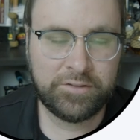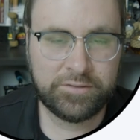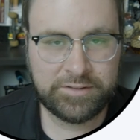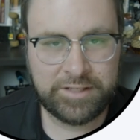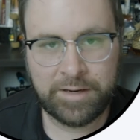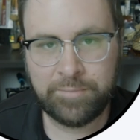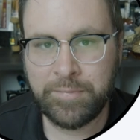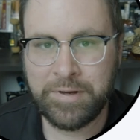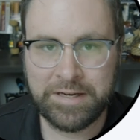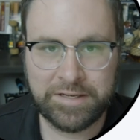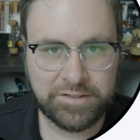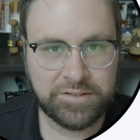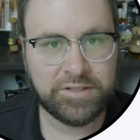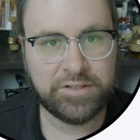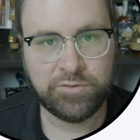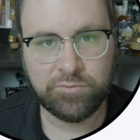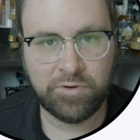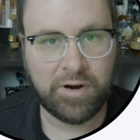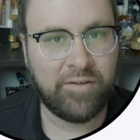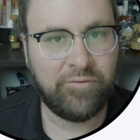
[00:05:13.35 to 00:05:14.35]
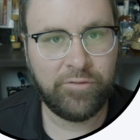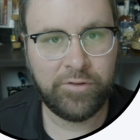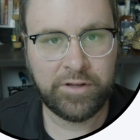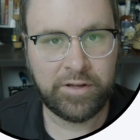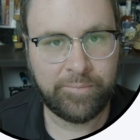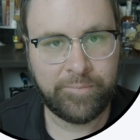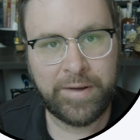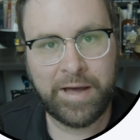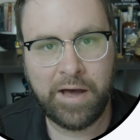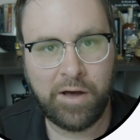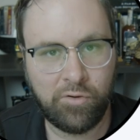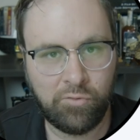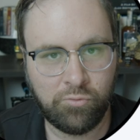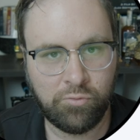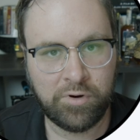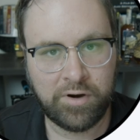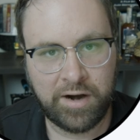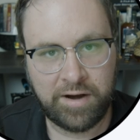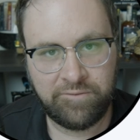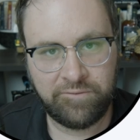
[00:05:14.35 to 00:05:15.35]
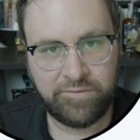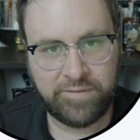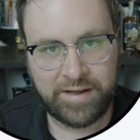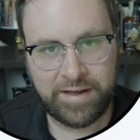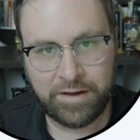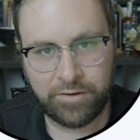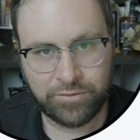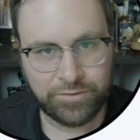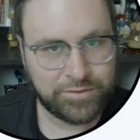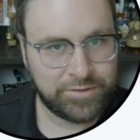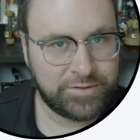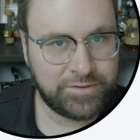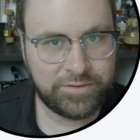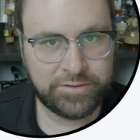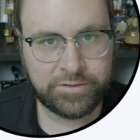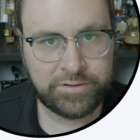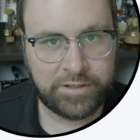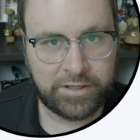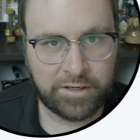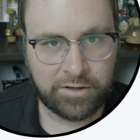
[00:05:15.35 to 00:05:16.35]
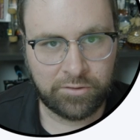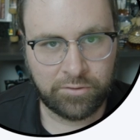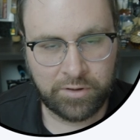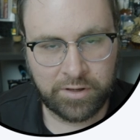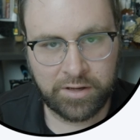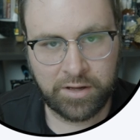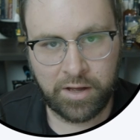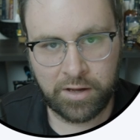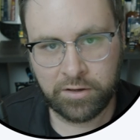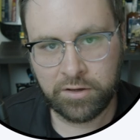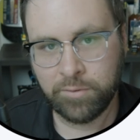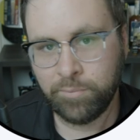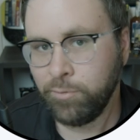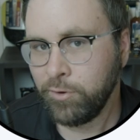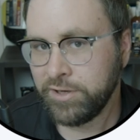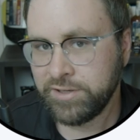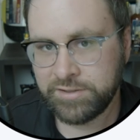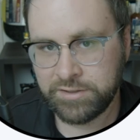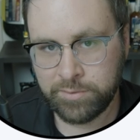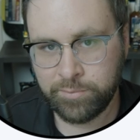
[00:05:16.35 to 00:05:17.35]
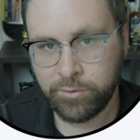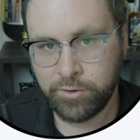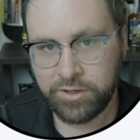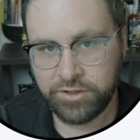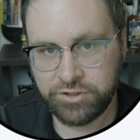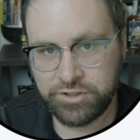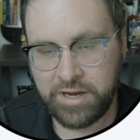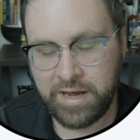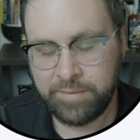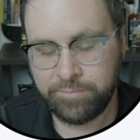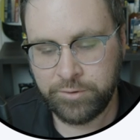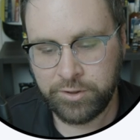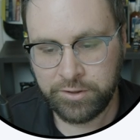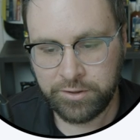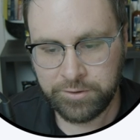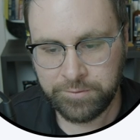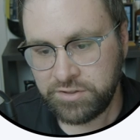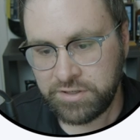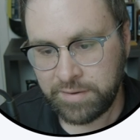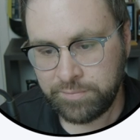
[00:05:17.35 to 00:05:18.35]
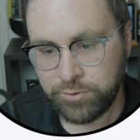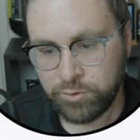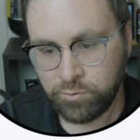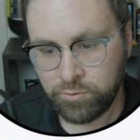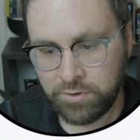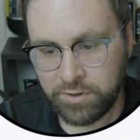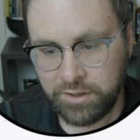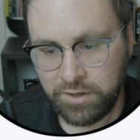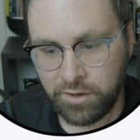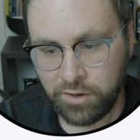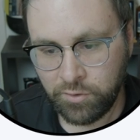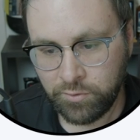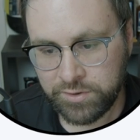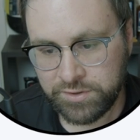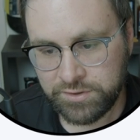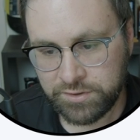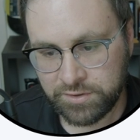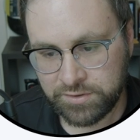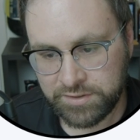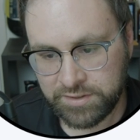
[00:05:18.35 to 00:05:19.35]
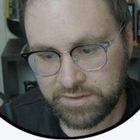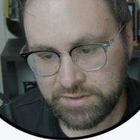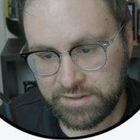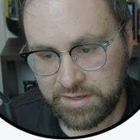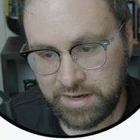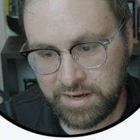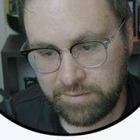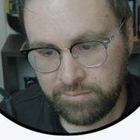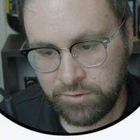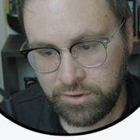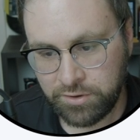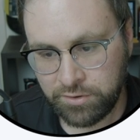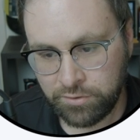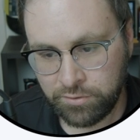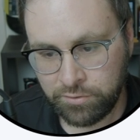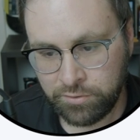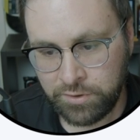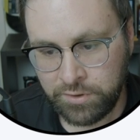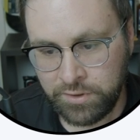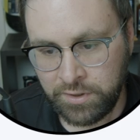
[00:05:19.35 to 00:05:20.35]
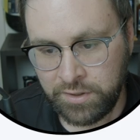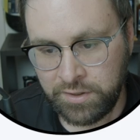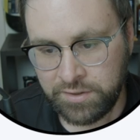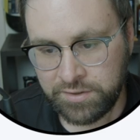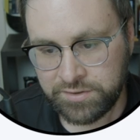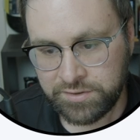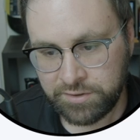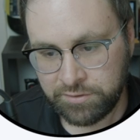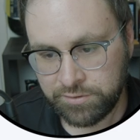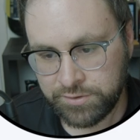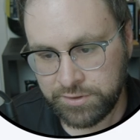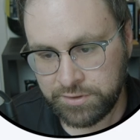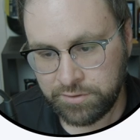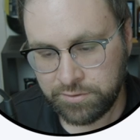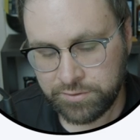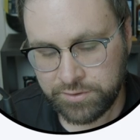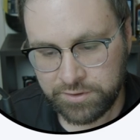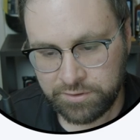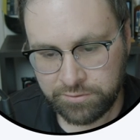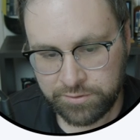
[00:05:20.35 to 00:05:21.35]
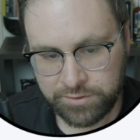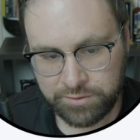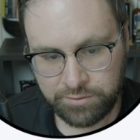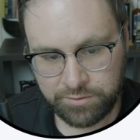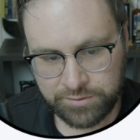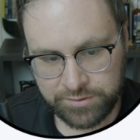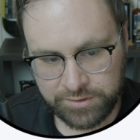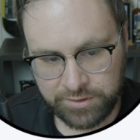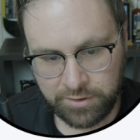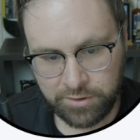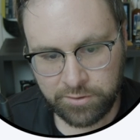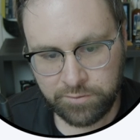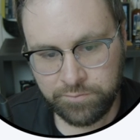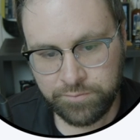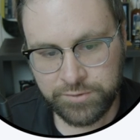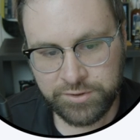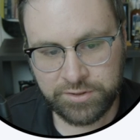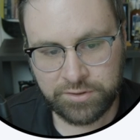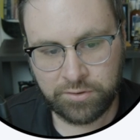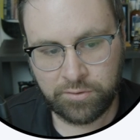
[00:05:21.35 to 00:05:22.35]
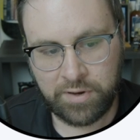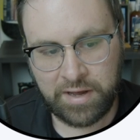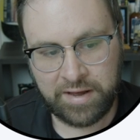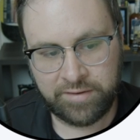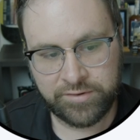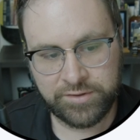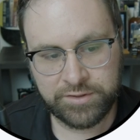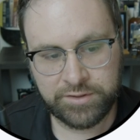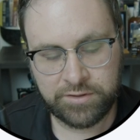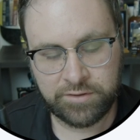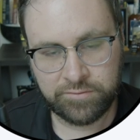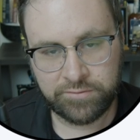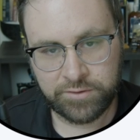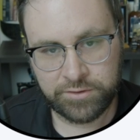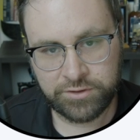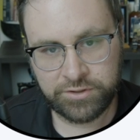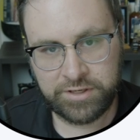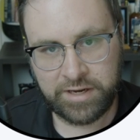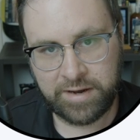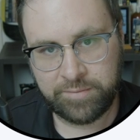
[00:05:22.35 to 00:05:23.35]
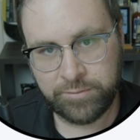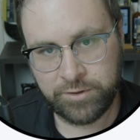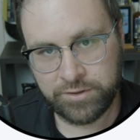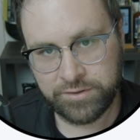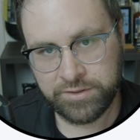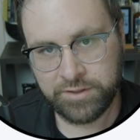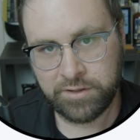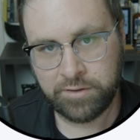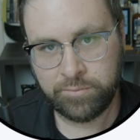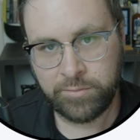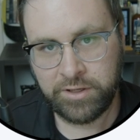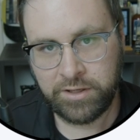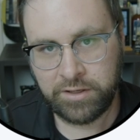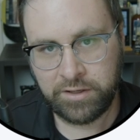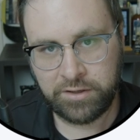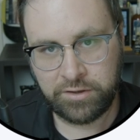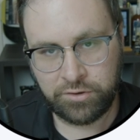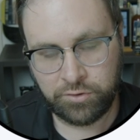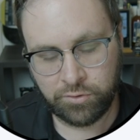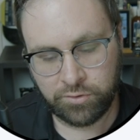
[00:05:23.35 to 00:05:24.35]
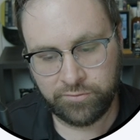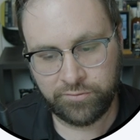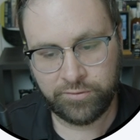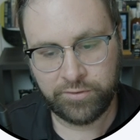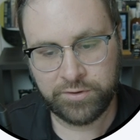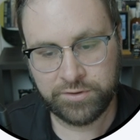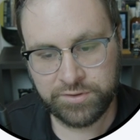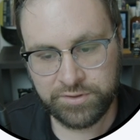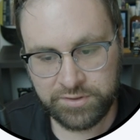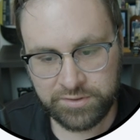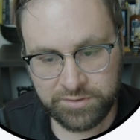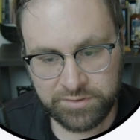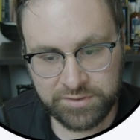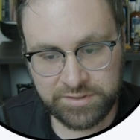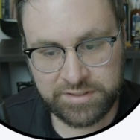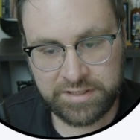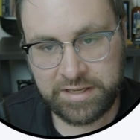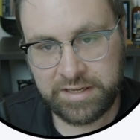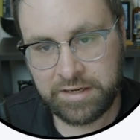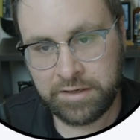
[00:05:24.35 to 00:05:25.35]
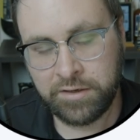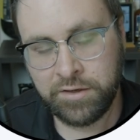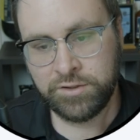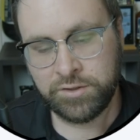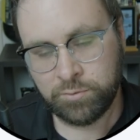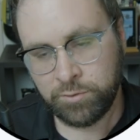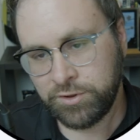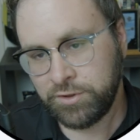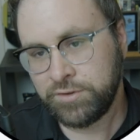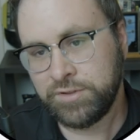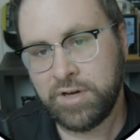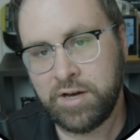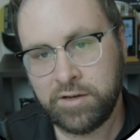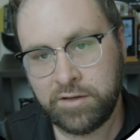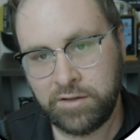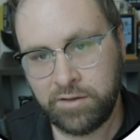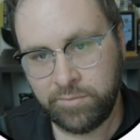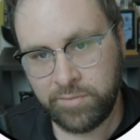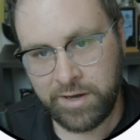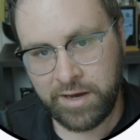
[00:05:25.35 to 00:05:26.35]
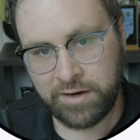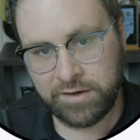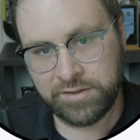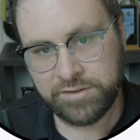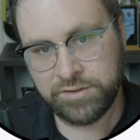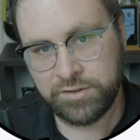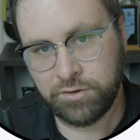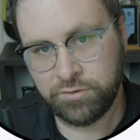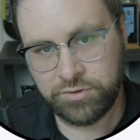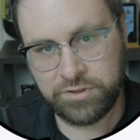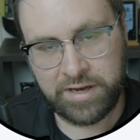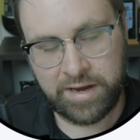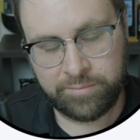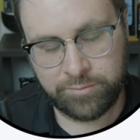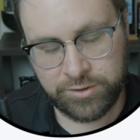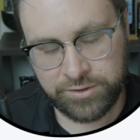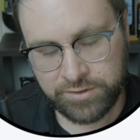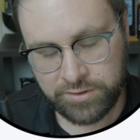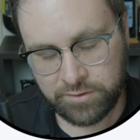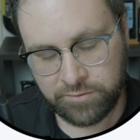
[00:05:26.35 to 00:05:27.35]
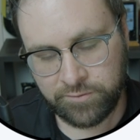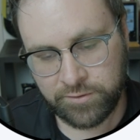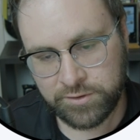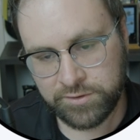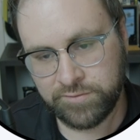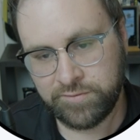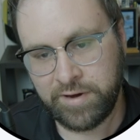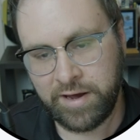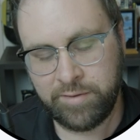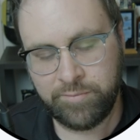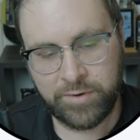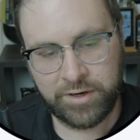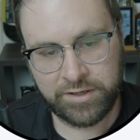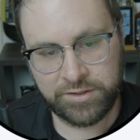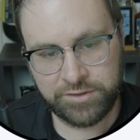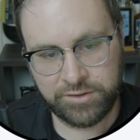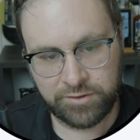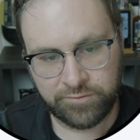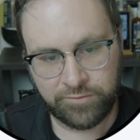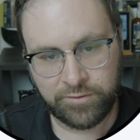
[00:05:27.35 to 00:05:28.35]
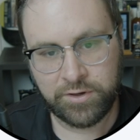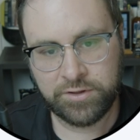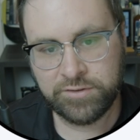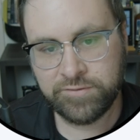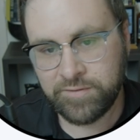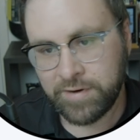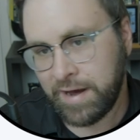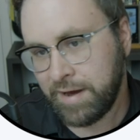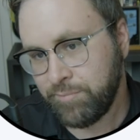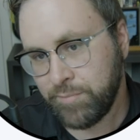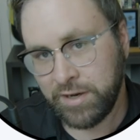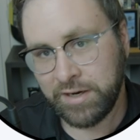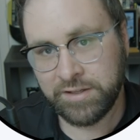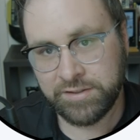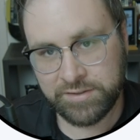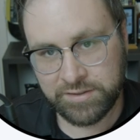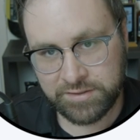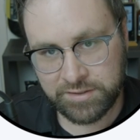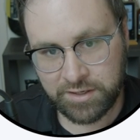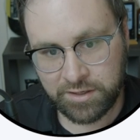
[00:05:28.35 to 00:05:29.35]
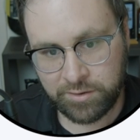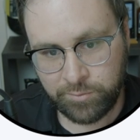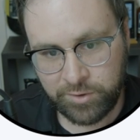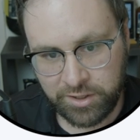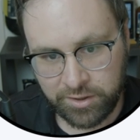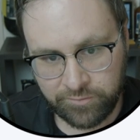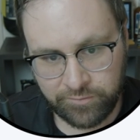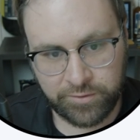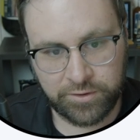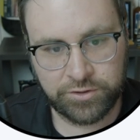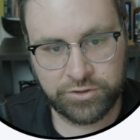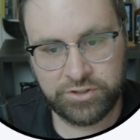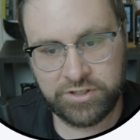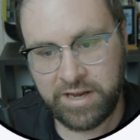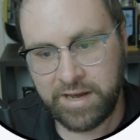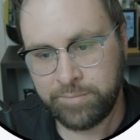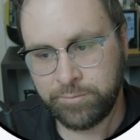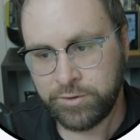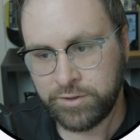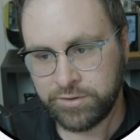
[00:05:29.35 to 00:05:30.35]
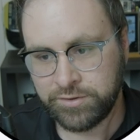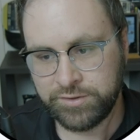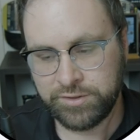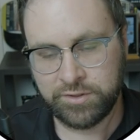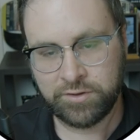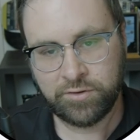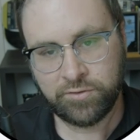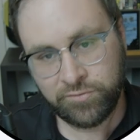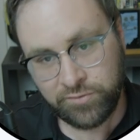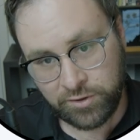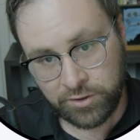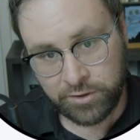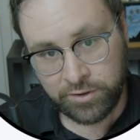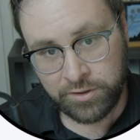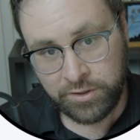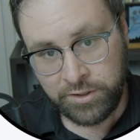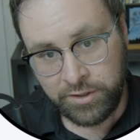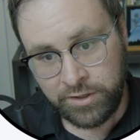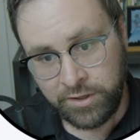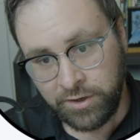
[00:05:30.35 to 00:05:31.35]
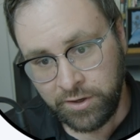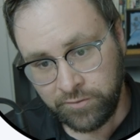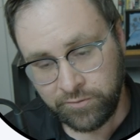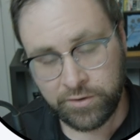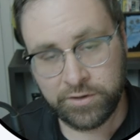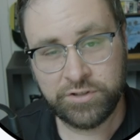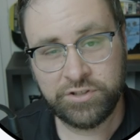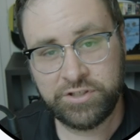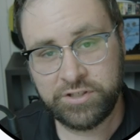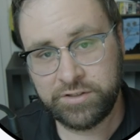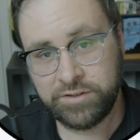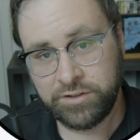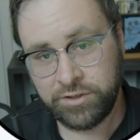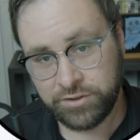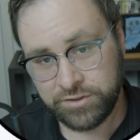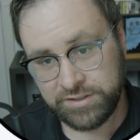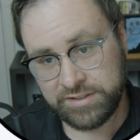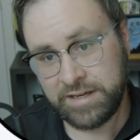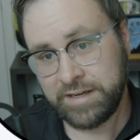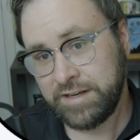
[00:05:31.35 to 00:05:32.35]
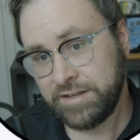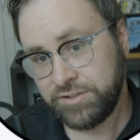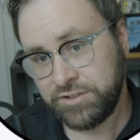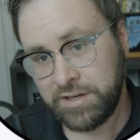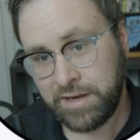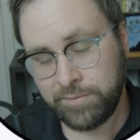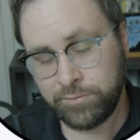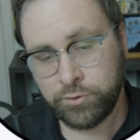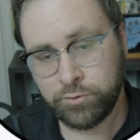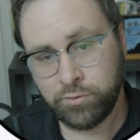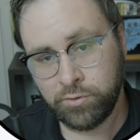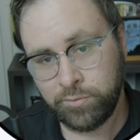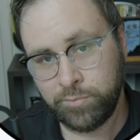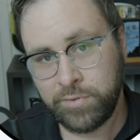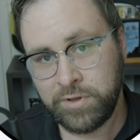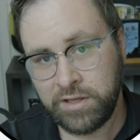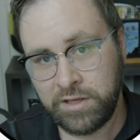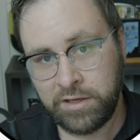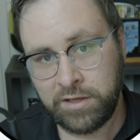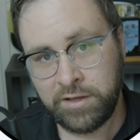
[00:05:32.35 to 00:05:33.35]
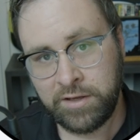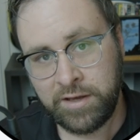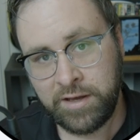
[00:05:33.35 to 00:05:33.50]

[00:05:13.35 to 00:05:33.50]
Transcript: 10 minutes is roughly about where I found, a good place to put a chapter. Chapter 1 always starts at time code 00000. So obviously your first chapter is going to be your first scene. So what they're talking about is no chapters in the first 5 minutes. Your first 5 minutes is going to be your first chapter. So if your second chapter would be